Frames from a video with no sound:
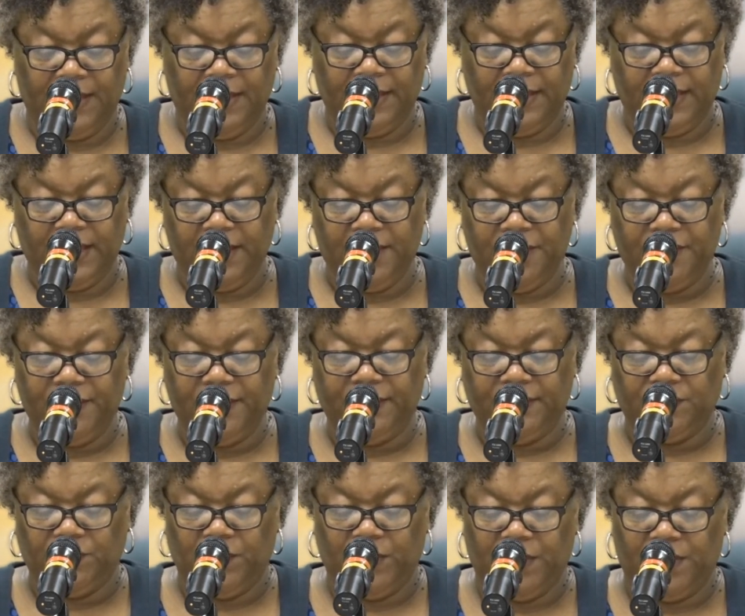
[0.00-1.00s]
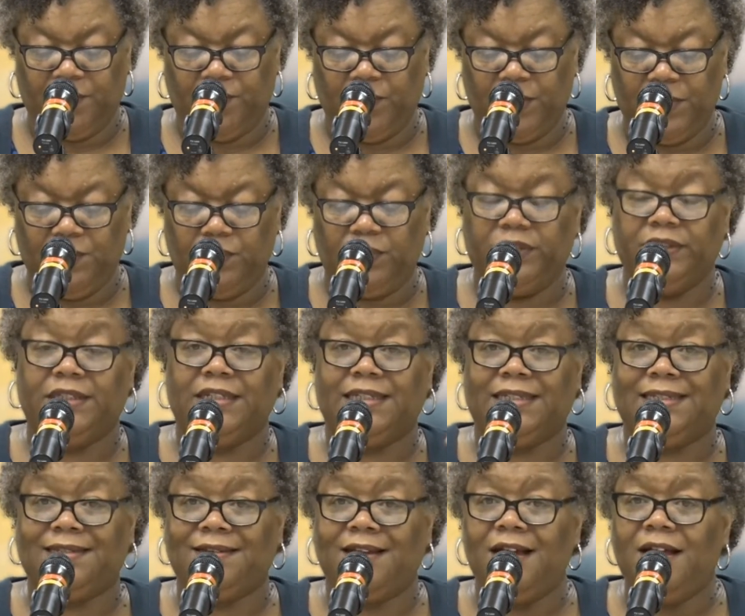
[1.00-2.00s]
Here is where we will
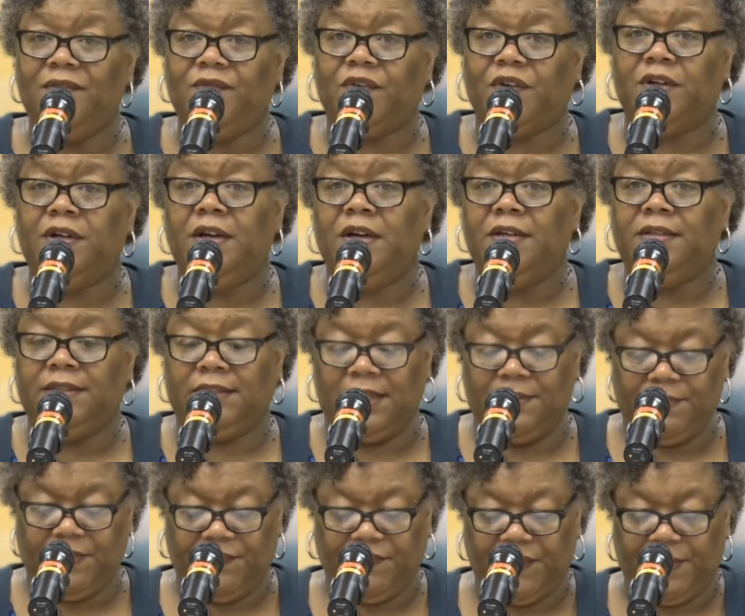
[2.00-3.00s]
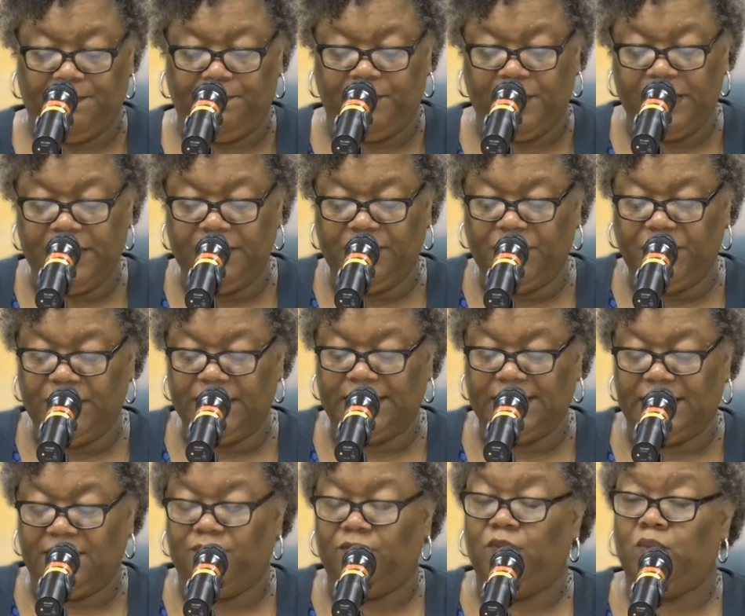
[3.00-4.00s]
discover some of the
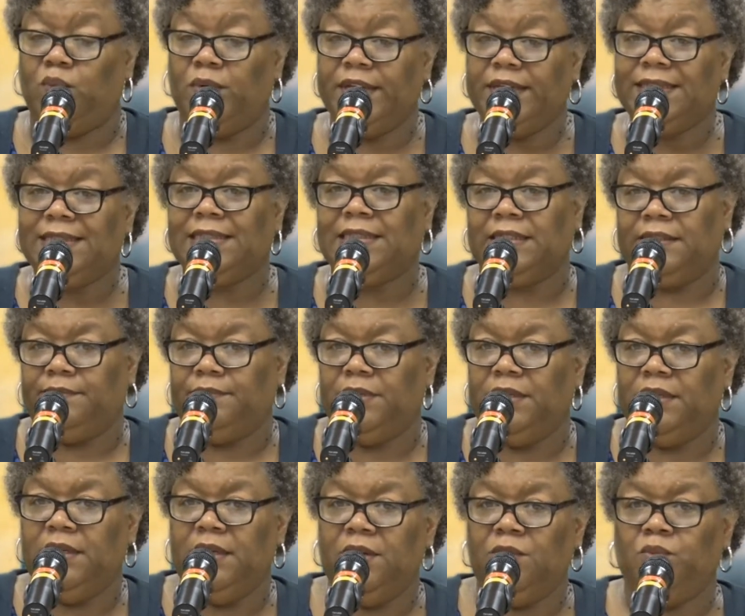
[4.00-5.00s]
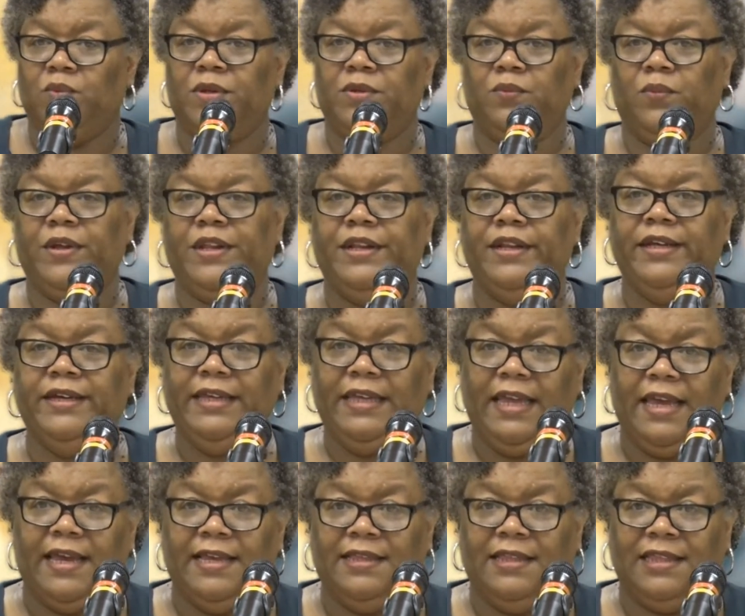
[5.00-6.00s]
benefits of wisdom when we look
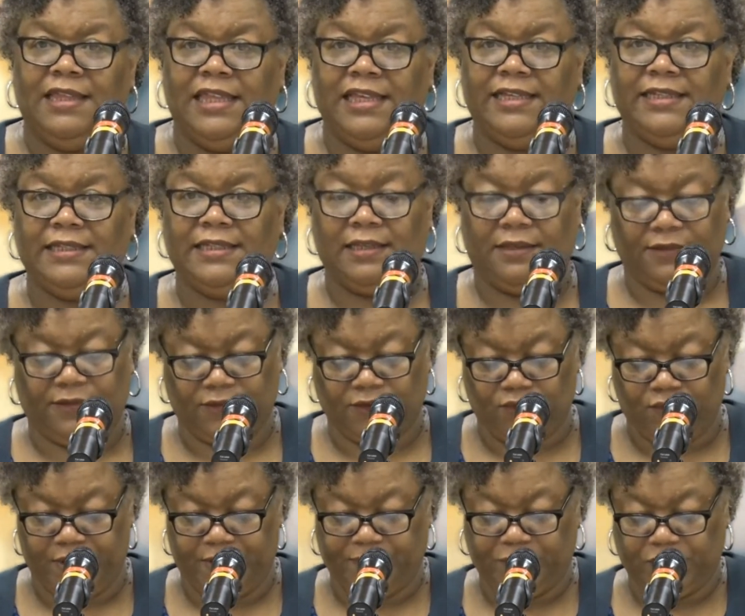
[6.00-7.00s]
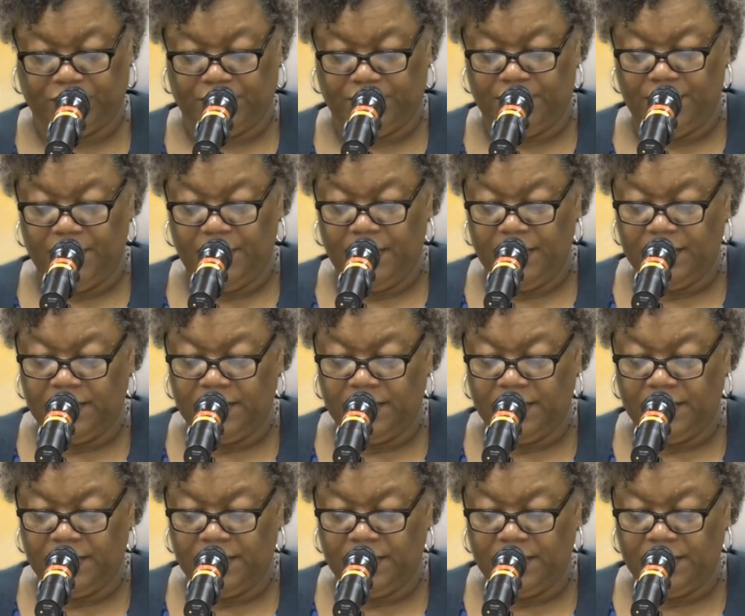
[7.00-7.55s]
at this scripture.